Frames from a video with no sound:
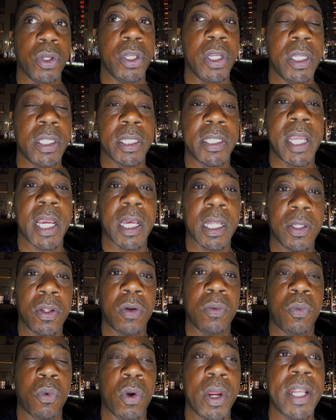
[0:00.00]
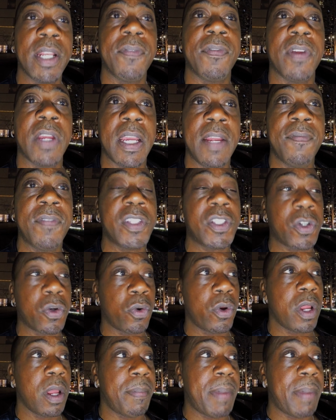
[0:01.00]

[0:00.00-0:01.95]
you need to take a little more inventory